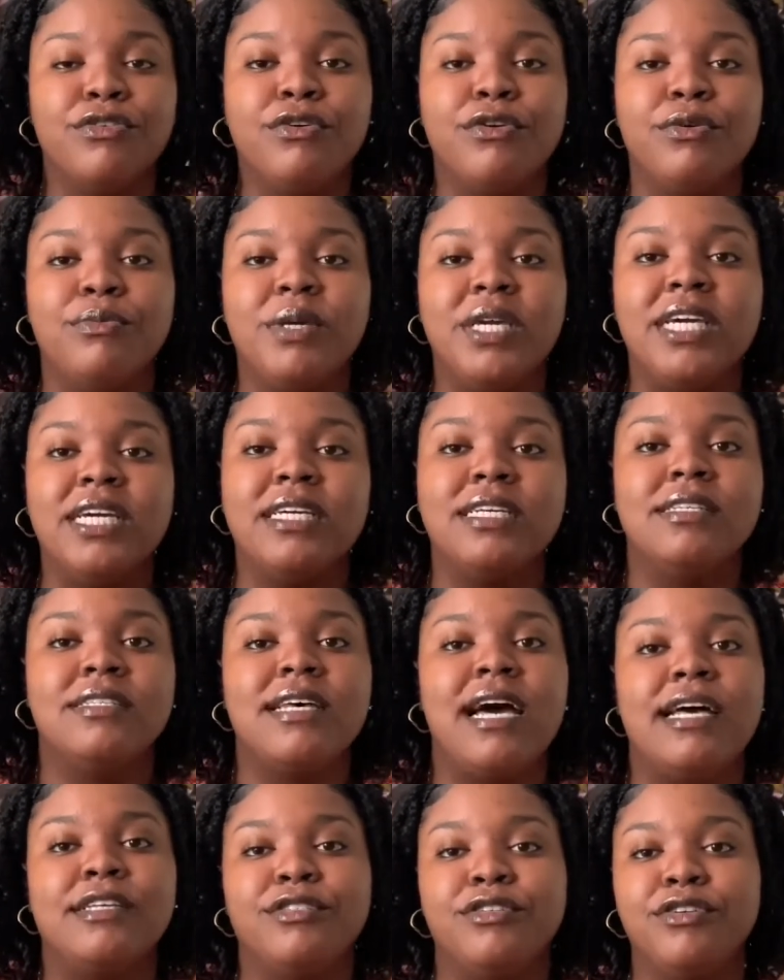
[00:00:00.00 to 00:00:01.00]
Because
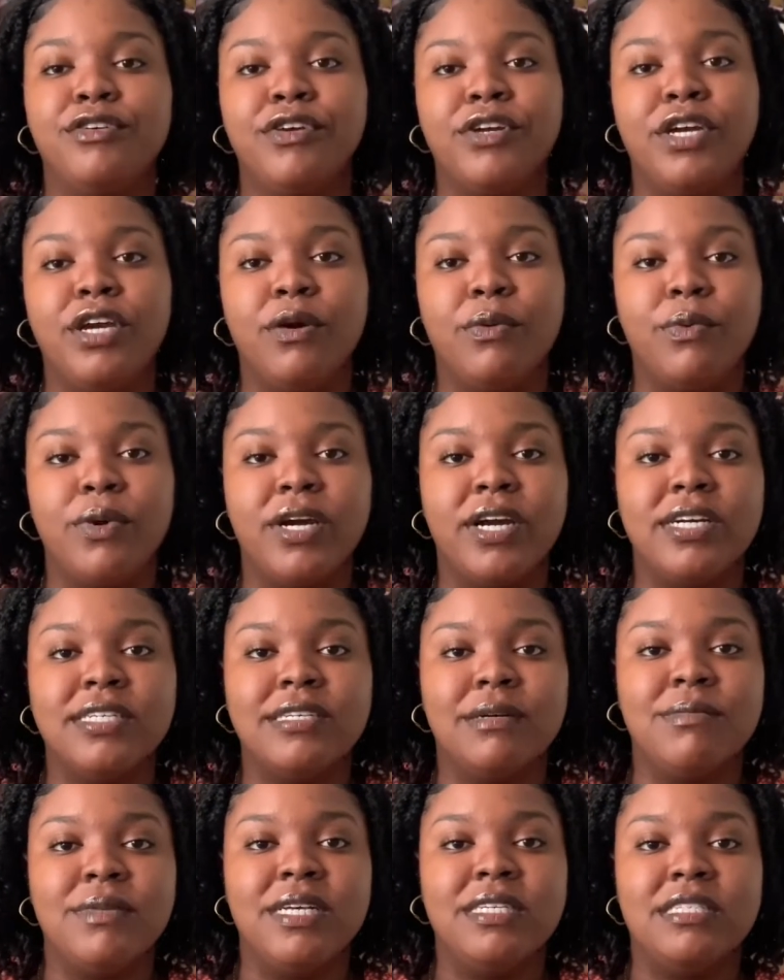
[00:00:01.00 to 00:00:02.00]
as you create work
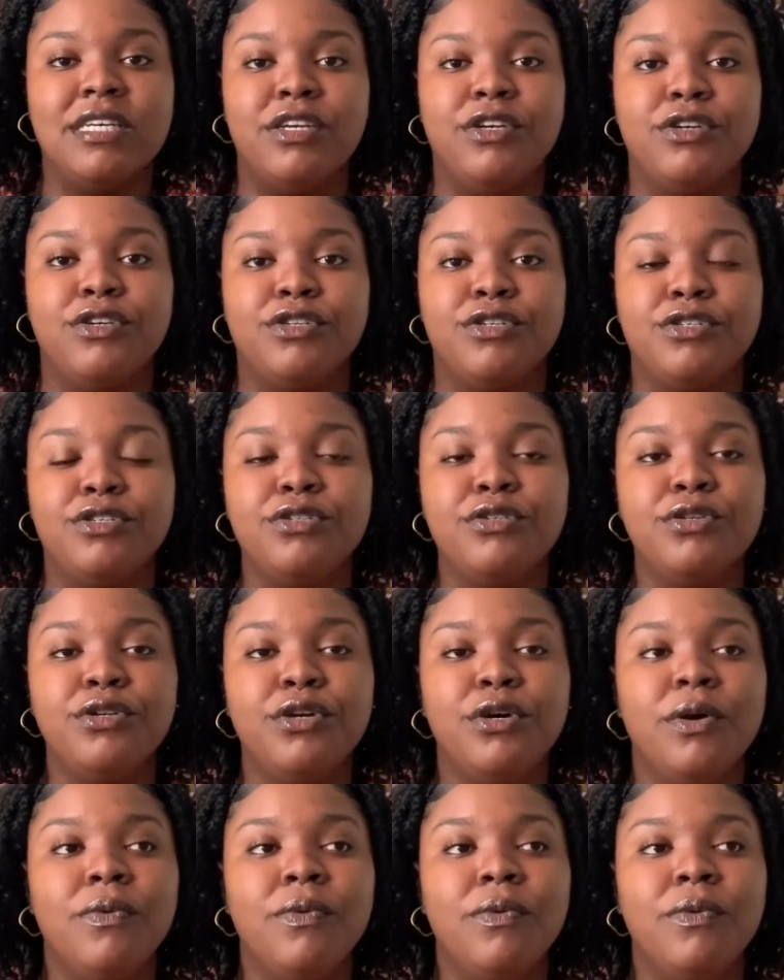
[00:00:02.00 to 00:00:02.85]
sometimes in your studio